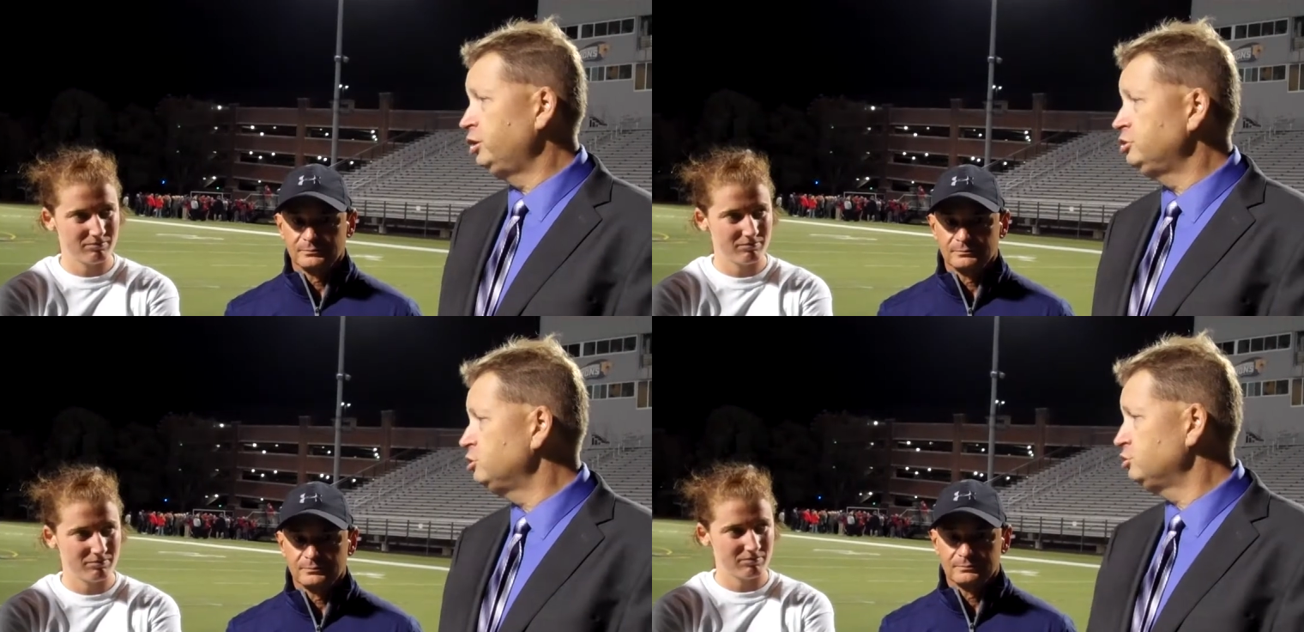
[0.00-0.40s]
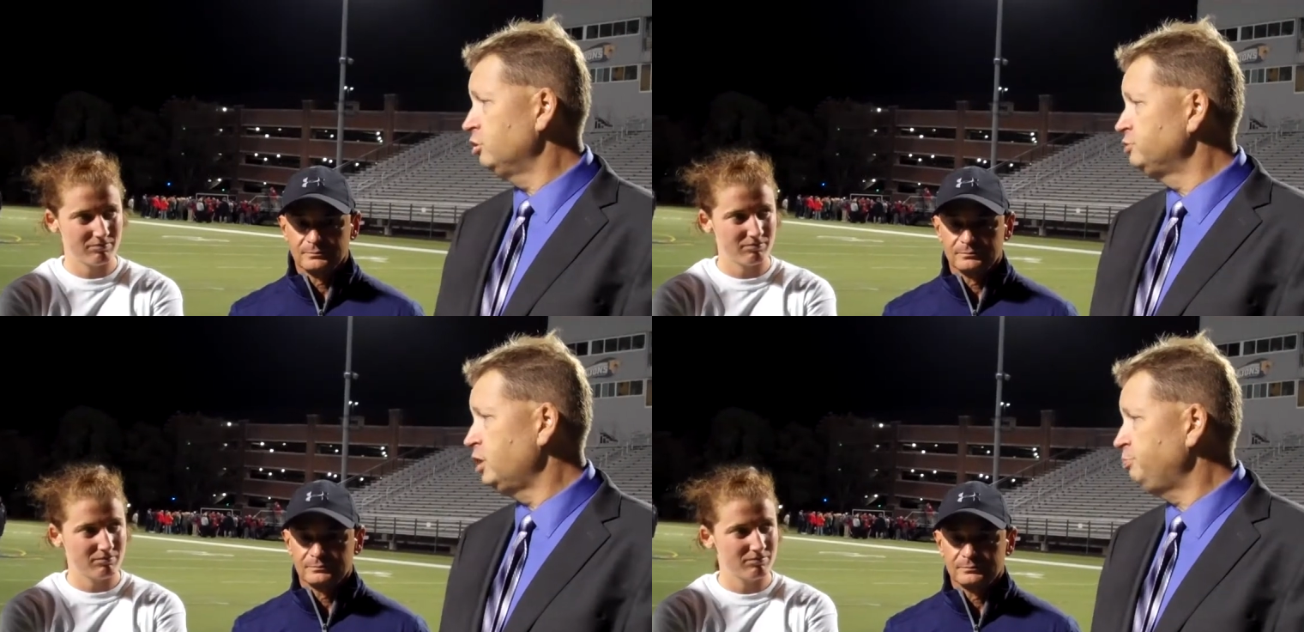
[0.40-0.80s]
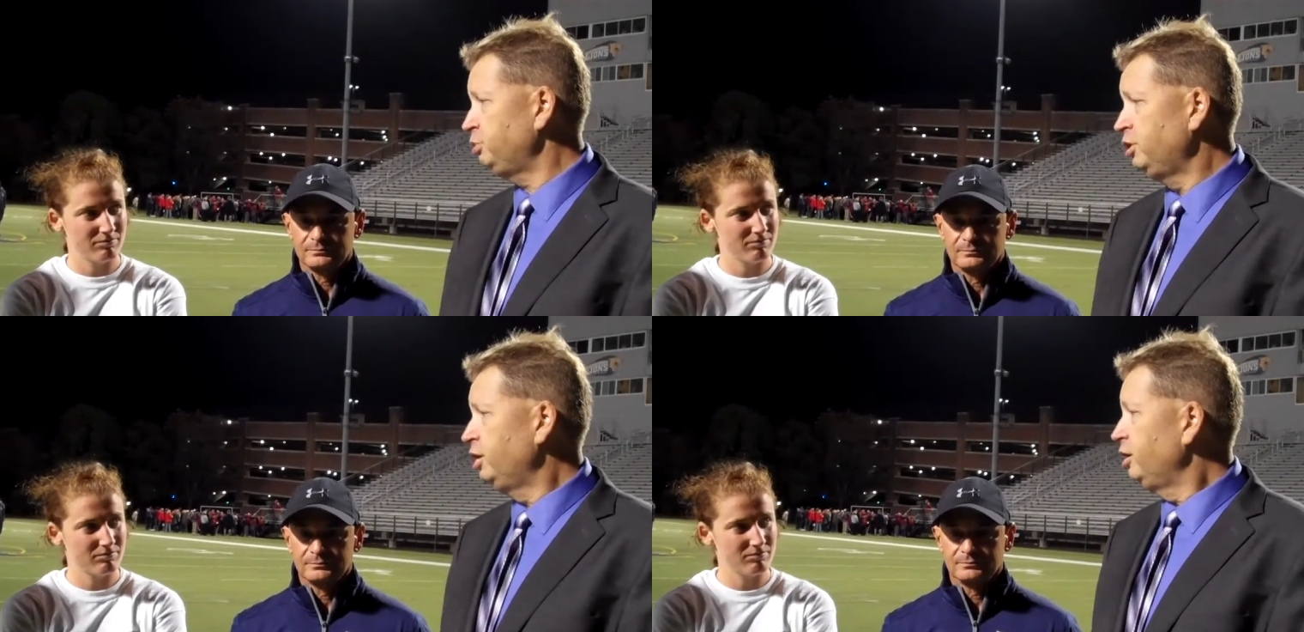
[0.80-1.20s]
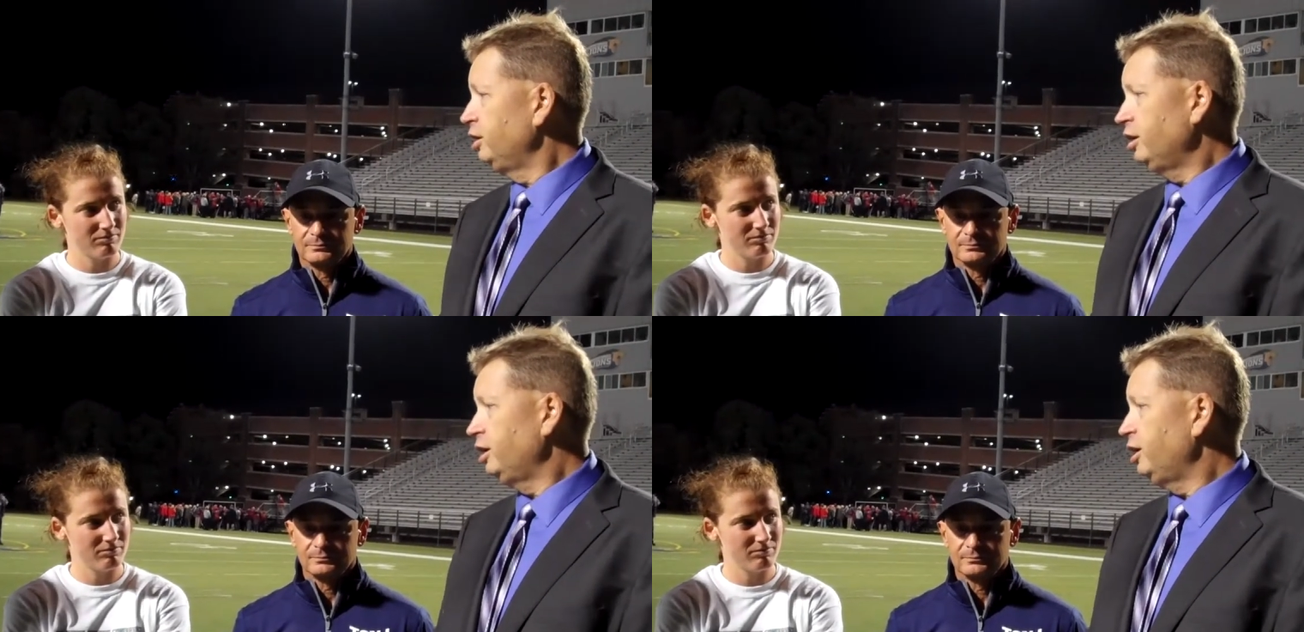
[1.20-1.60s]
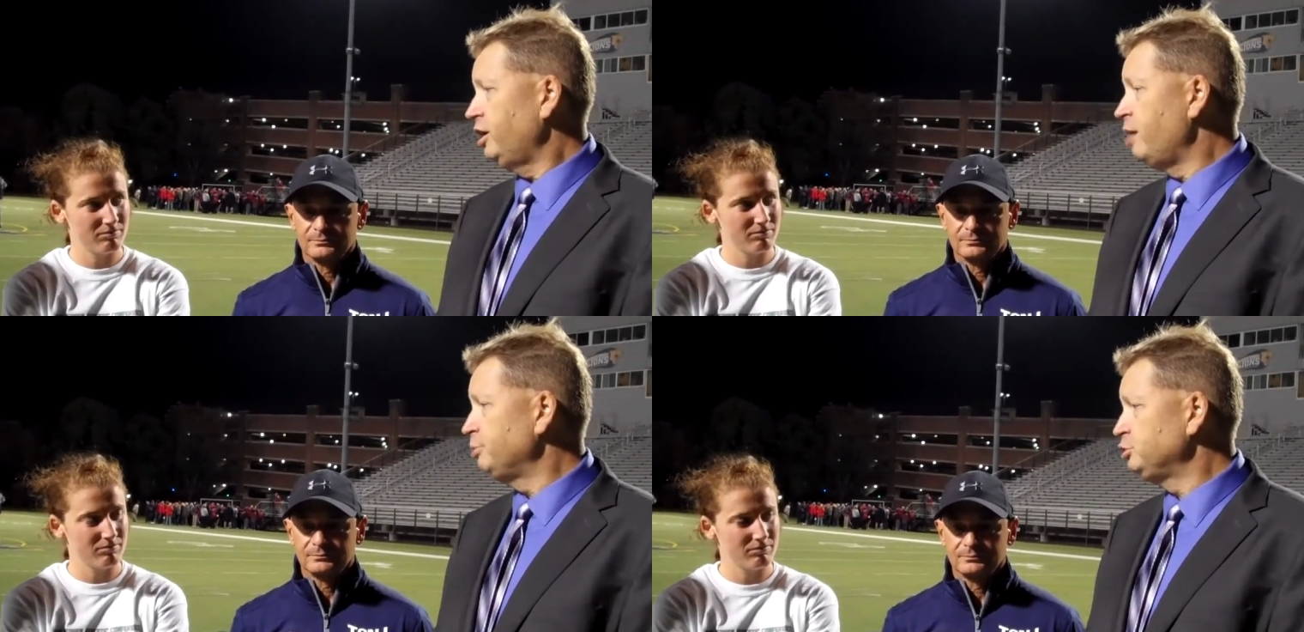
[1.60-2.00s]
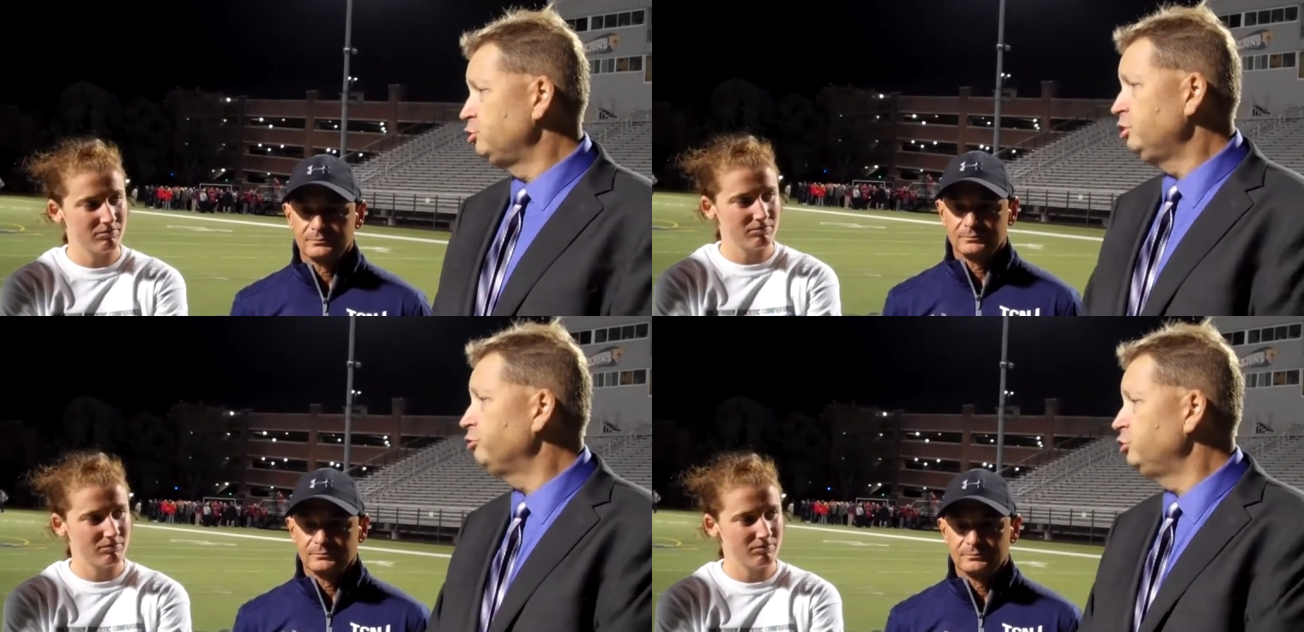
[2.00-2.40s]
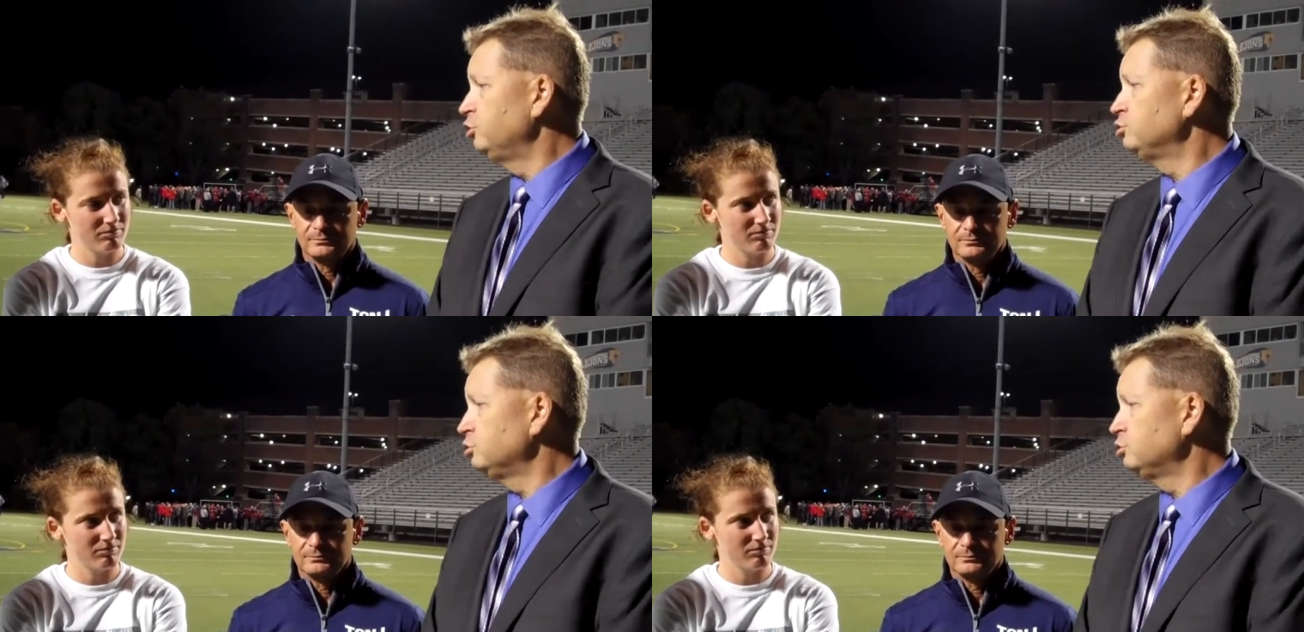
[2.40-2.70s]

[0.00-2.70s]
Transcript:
Speaker 1: and just serves up an opportunity for you.